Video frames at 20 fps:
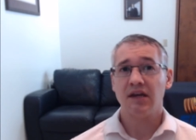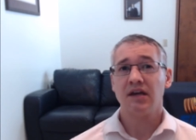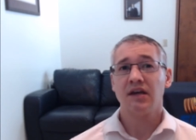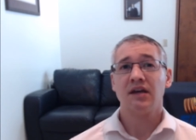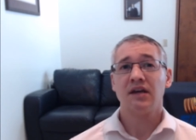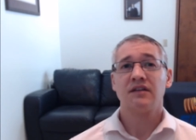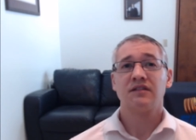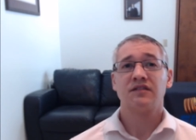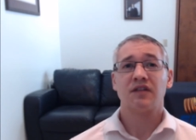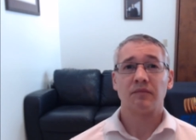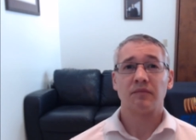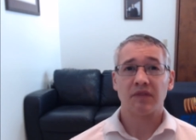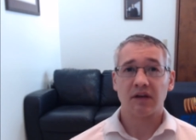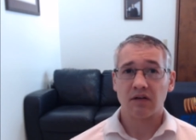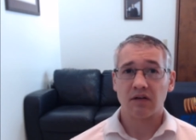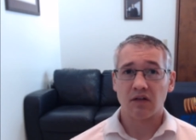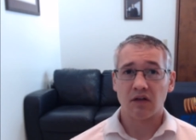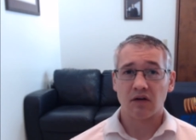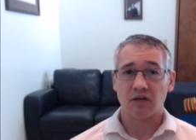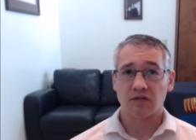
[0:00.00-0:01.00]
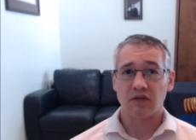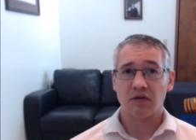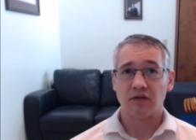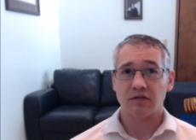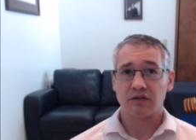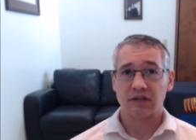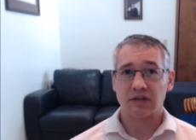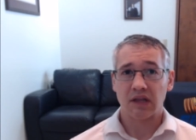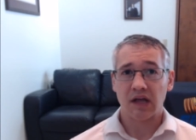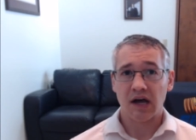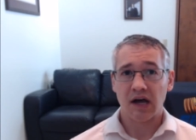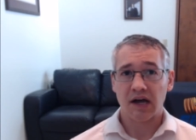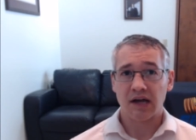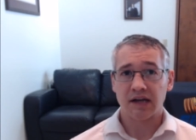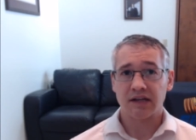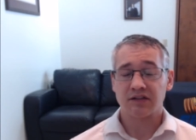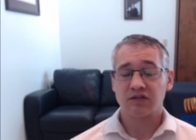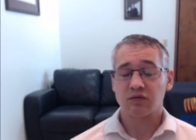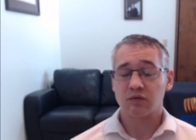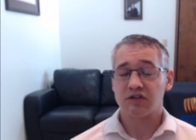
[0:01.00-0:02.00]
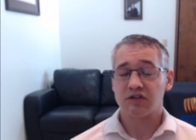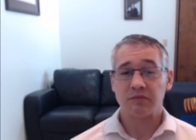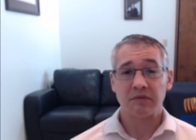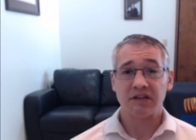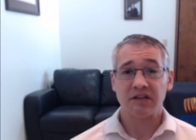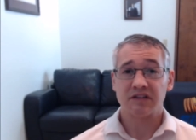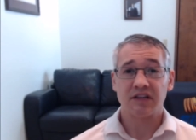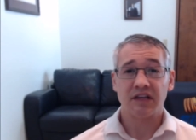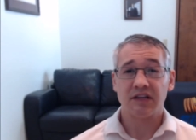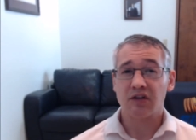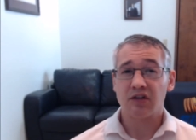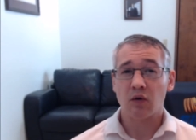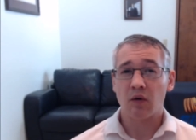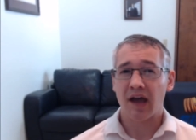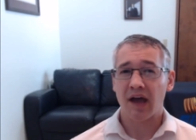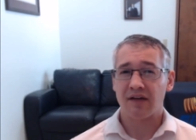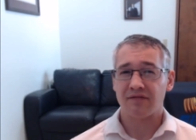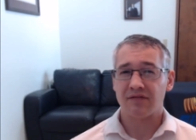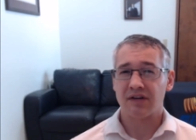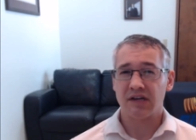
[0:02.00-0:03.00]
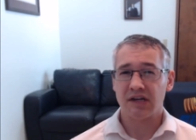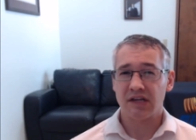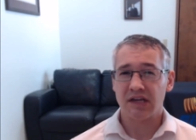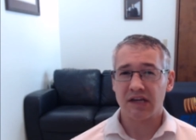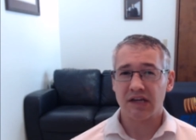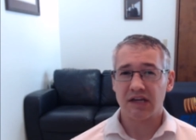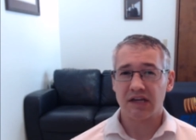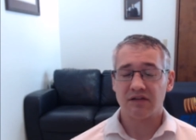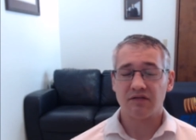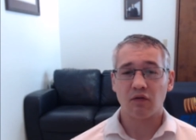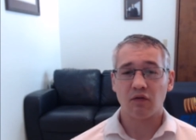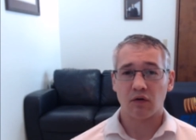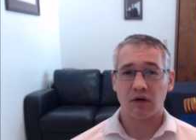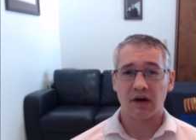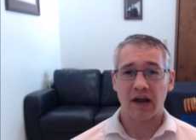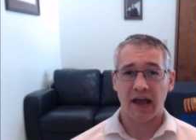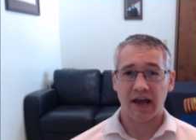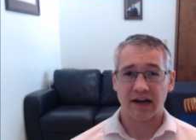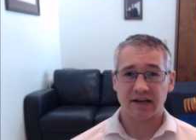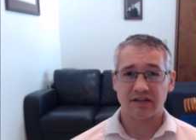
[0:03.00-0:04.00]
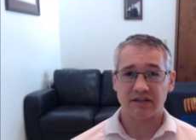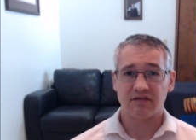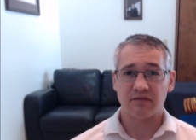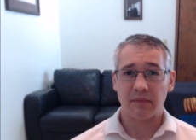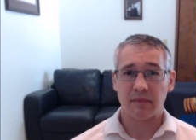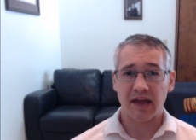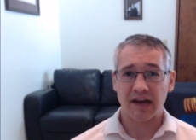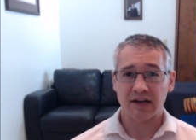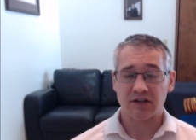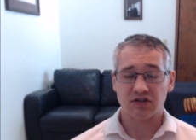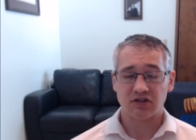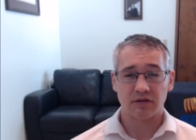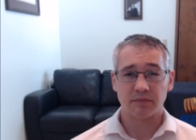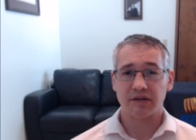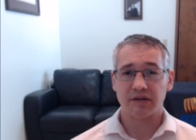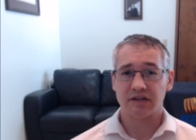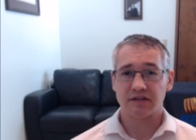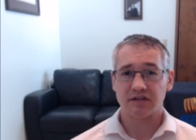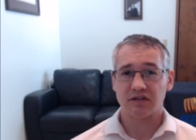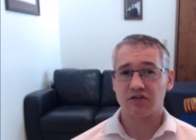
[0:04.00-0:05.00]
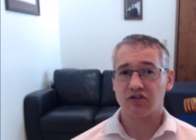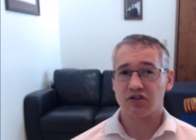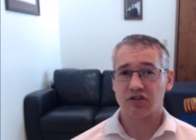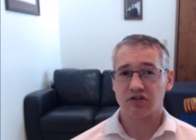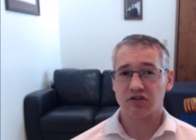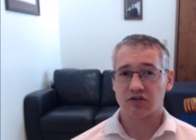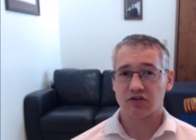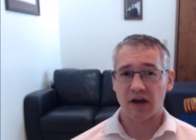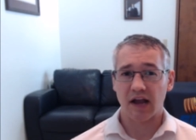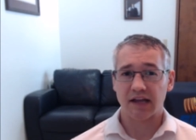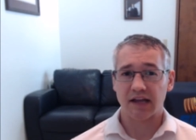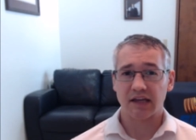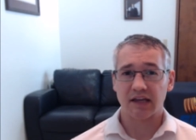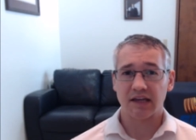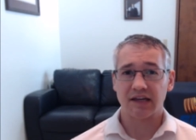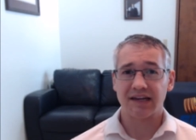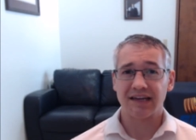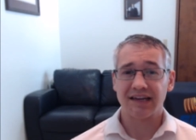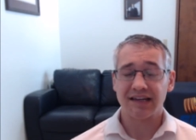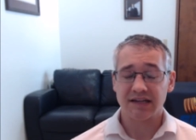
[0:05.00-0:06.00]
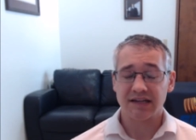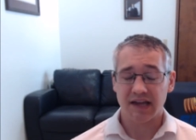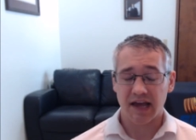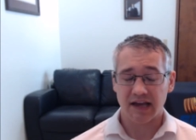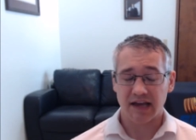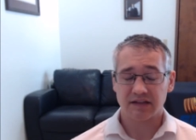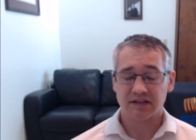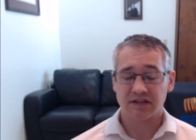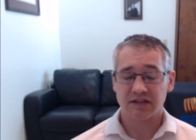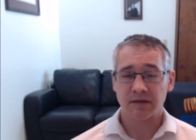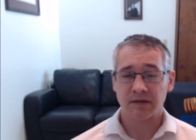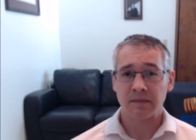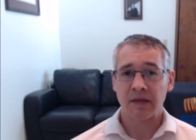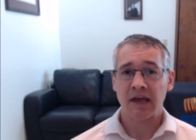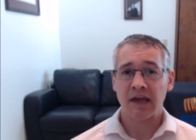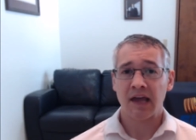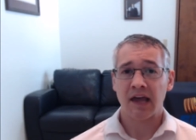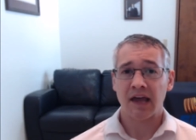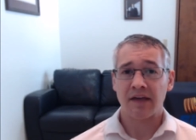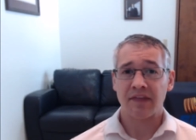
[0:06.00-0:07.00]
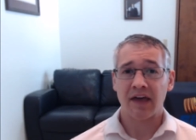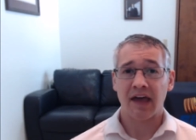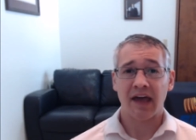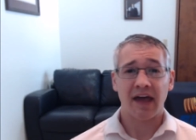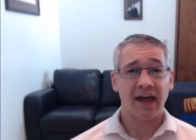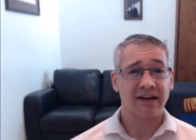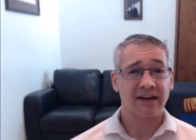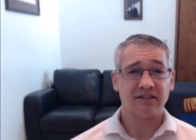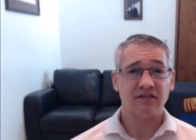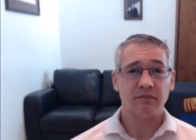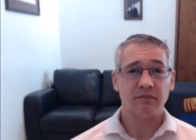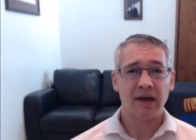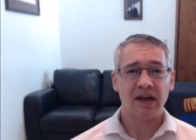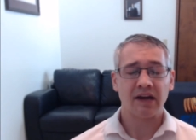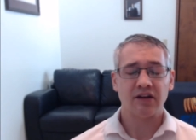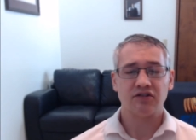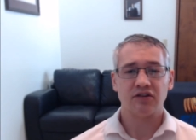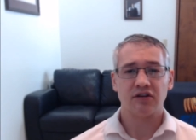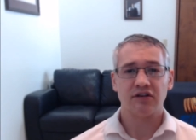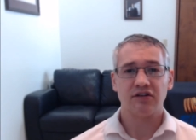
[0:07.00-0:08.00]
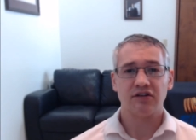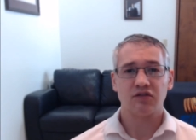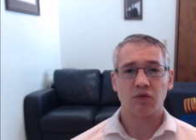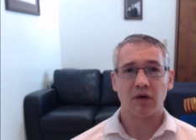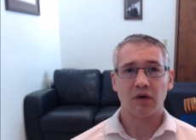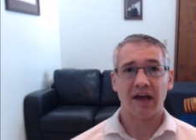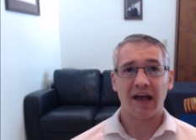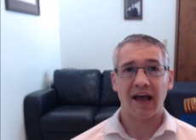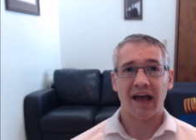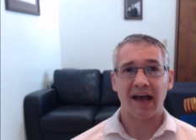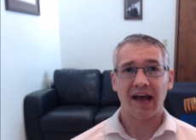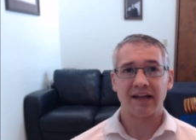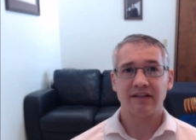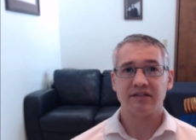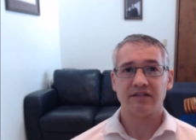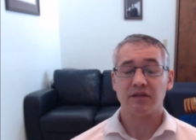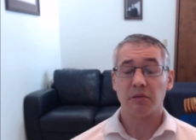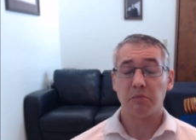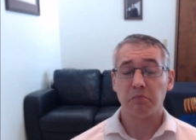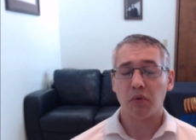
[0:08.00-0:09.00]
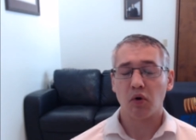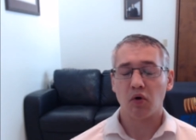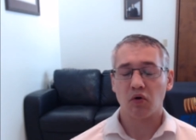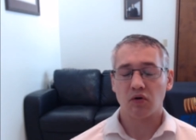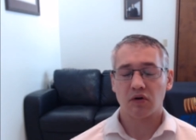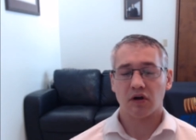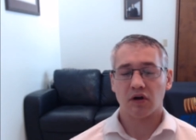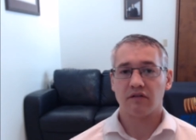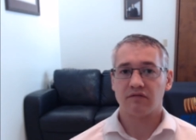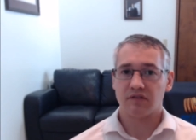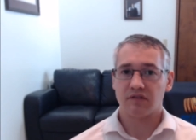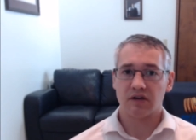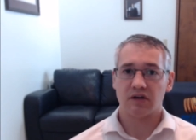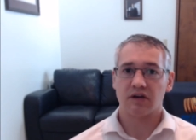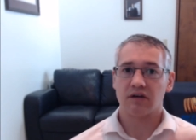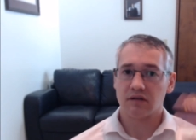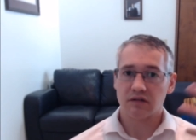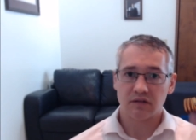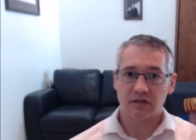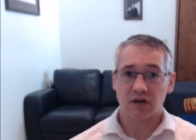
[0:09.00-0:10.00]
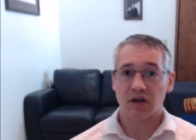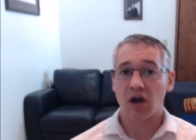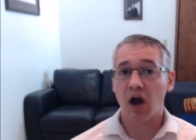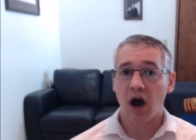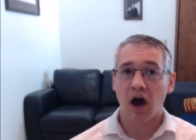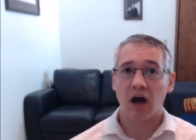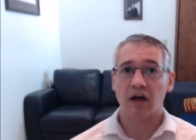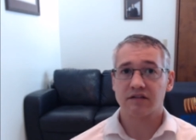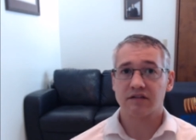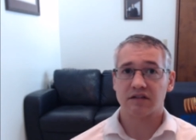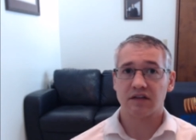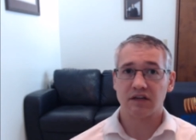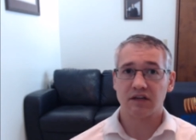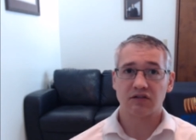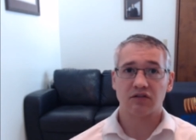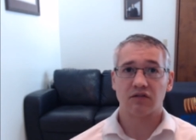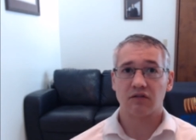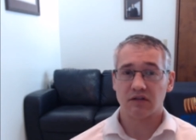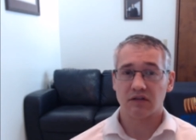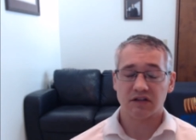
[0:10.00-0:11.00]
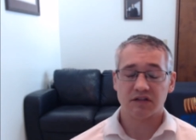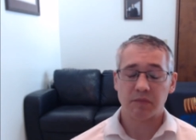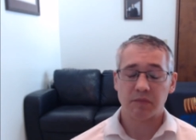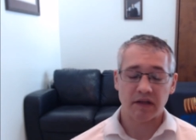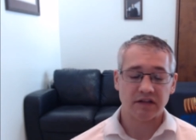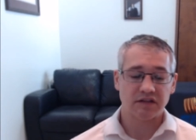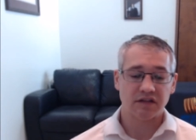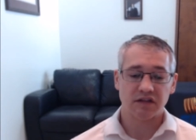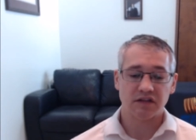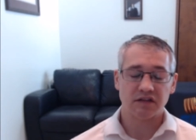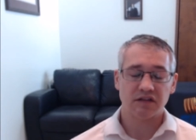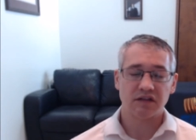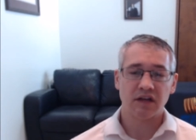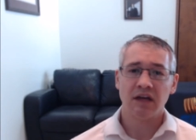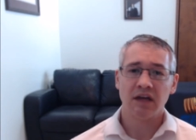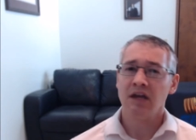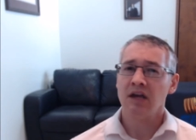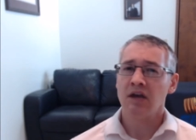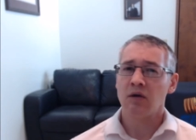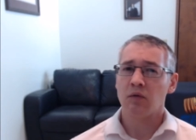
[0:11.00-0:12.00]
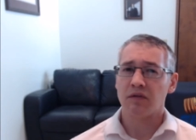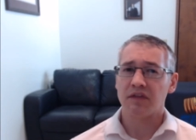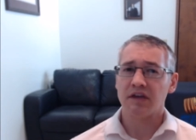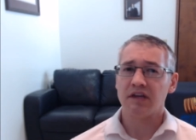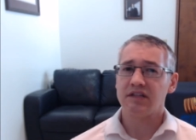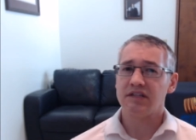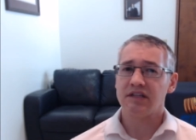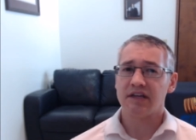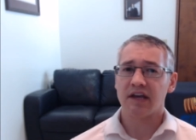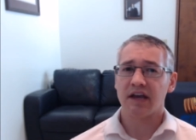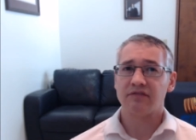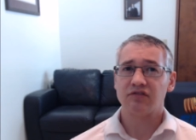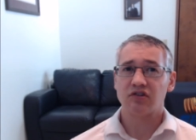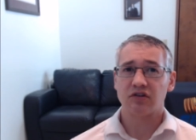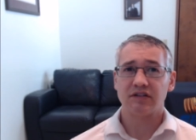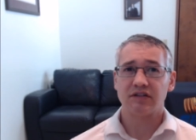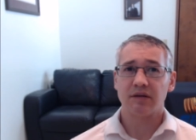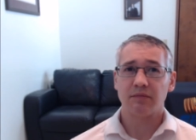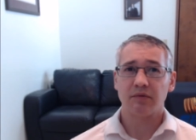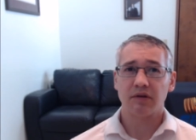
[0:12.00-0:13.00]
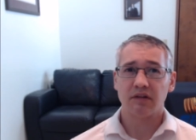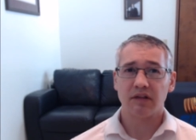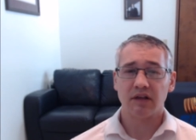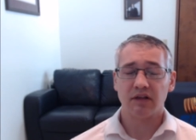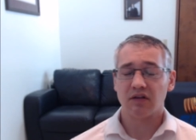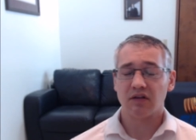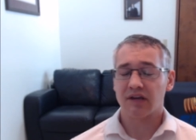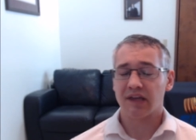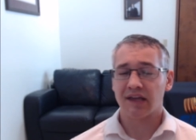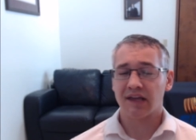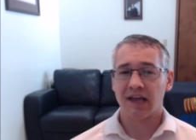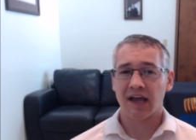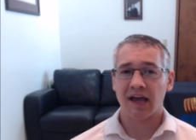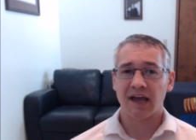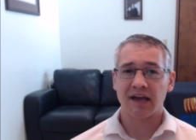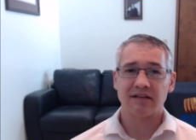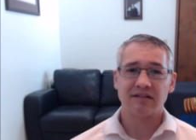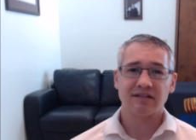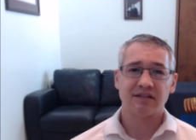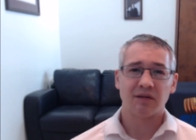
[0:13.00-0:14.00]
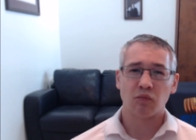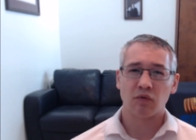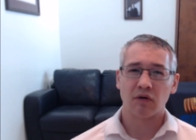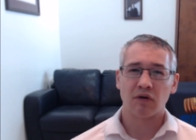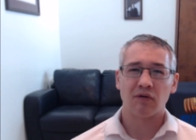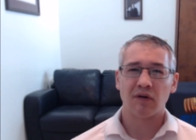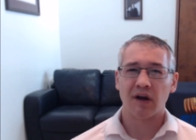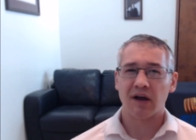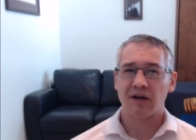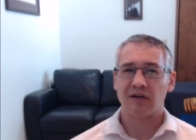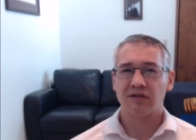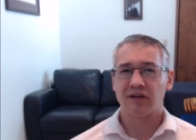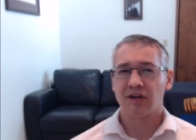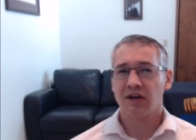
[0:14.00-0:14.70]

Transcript: something along those lines, which means they don't have a need for an active manager because they're just tracking an index. And that active manager is what adds the bulk of the cost, the internal expenses. With ETFs, you're typically looking at somewhere around